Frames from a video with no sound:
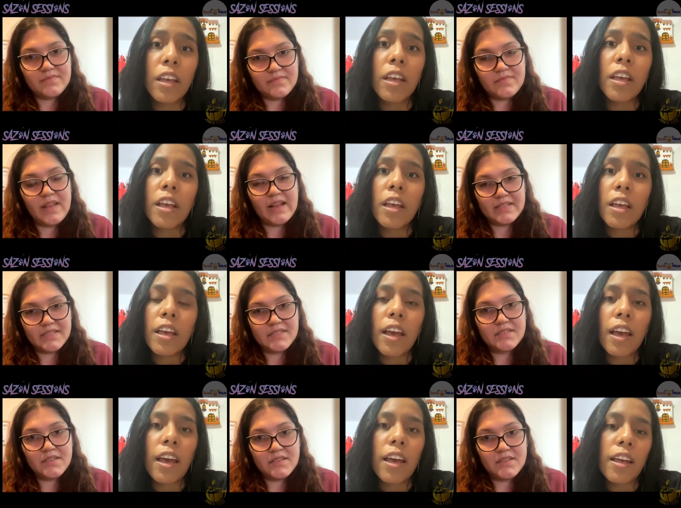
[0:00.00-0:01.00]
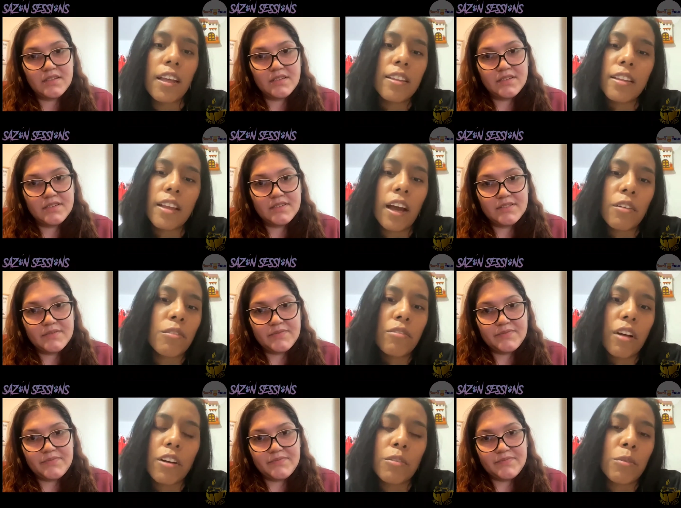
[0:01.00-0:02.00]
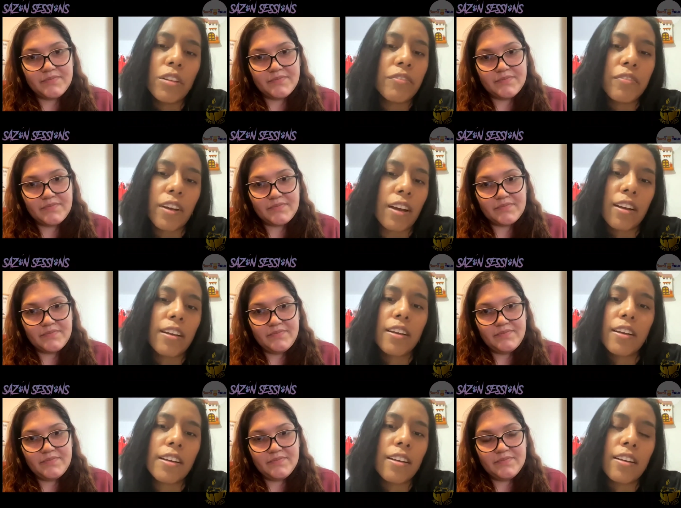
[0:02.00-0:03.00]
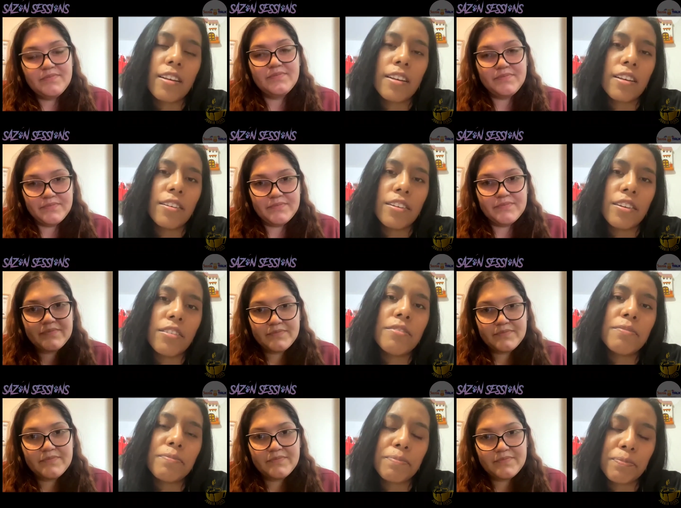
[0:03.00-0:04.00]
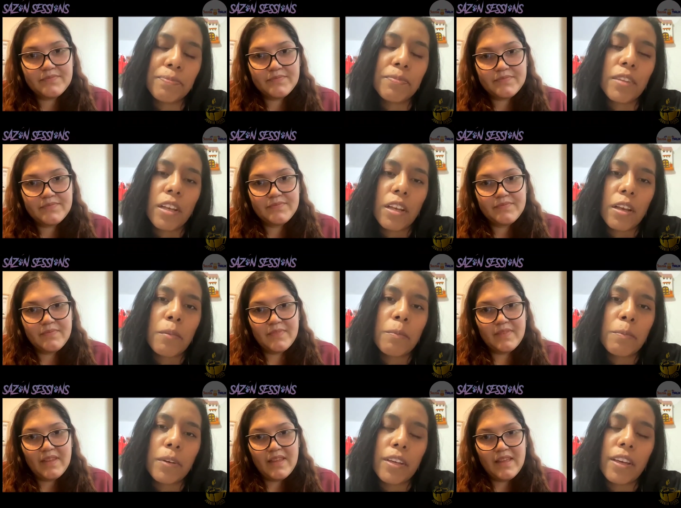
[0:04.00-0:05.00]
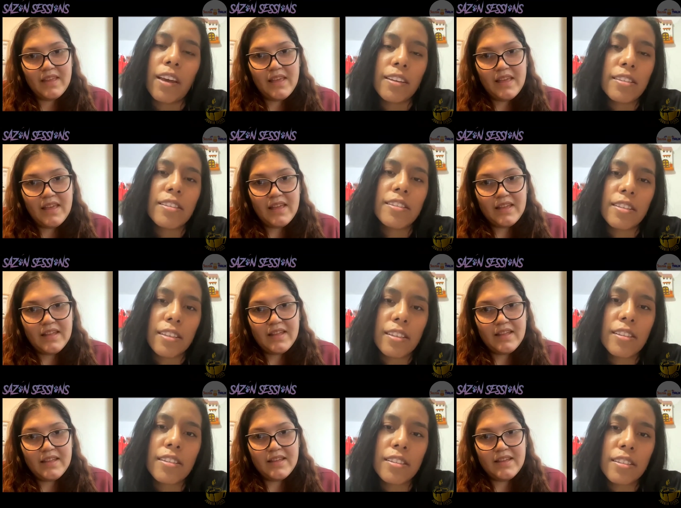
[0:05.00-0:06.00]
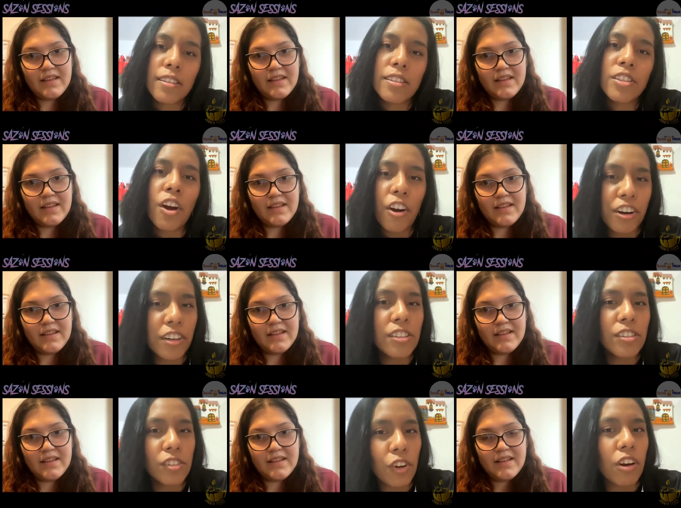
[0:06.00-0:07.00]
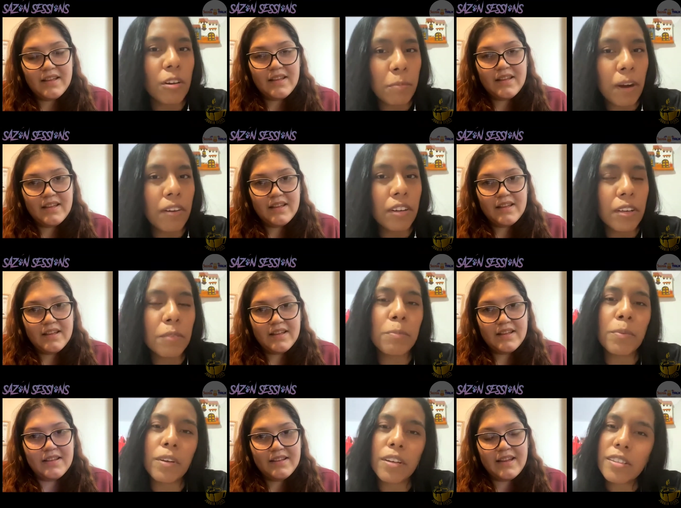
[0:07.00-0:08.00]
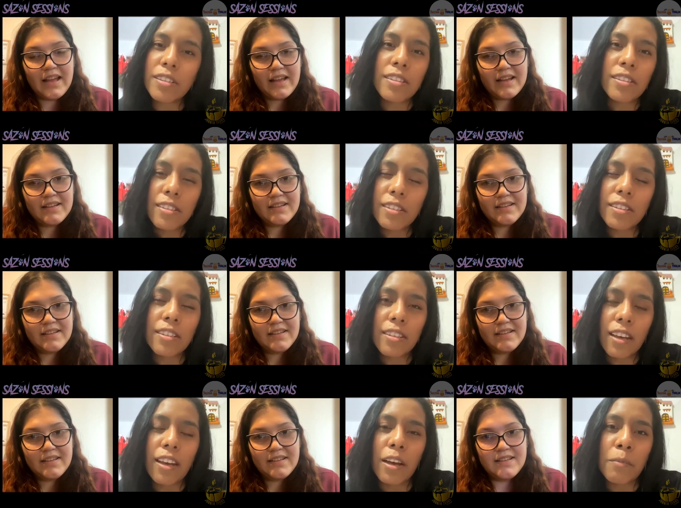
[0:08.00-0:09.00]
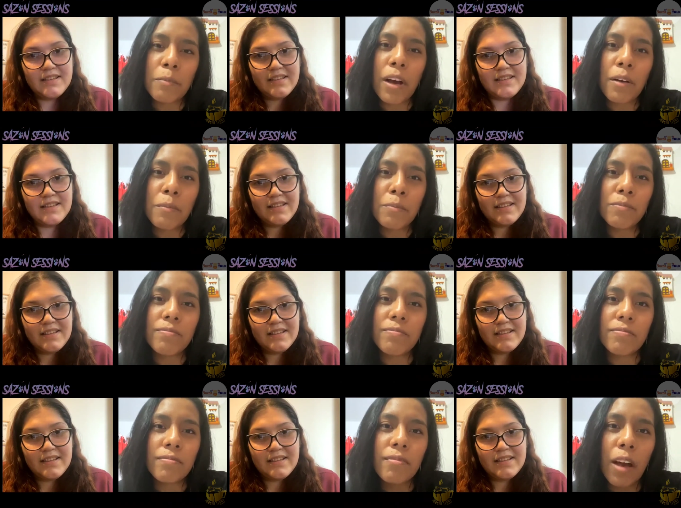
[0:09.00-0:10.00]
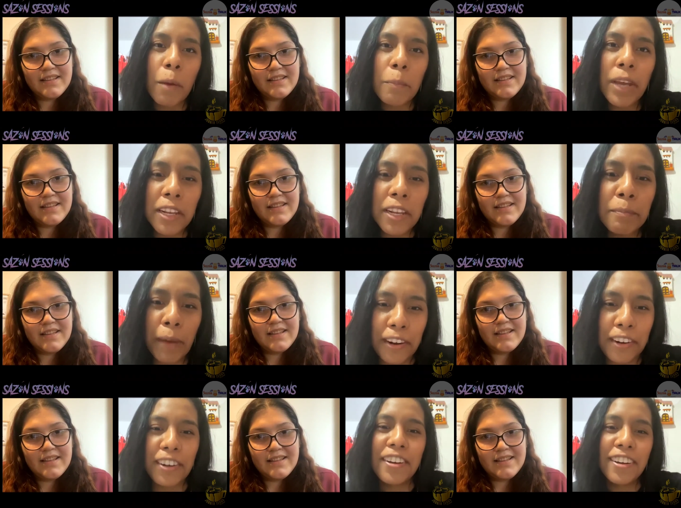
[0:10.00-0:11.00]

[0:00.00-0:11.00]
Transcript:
Speaker 1: Yeah. And I don't I don't want to forget it. Mm-hmm. You know? Mm-hmm. But yeah, it's it's it's hard to talk about it, but yeah. yeah, I'm I'm I'm getting better.